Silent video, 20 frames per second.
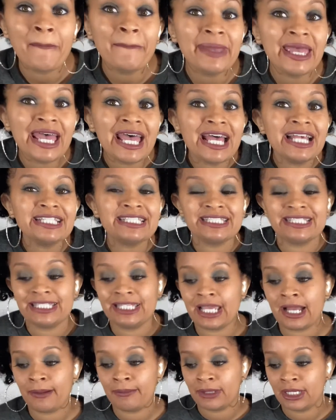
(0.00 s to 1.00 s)
Miss
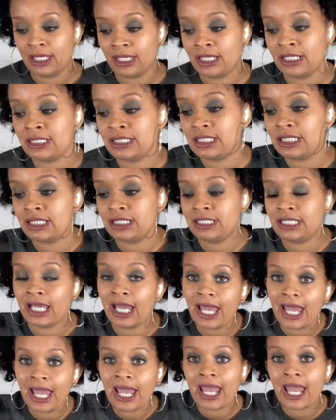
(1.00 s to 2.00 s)
Yummy, and
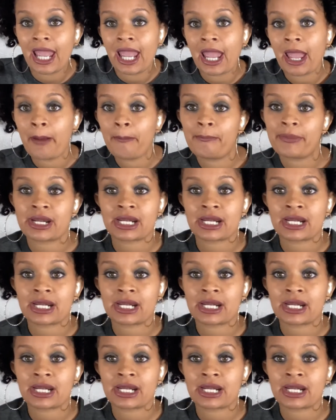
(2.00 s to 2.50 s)
today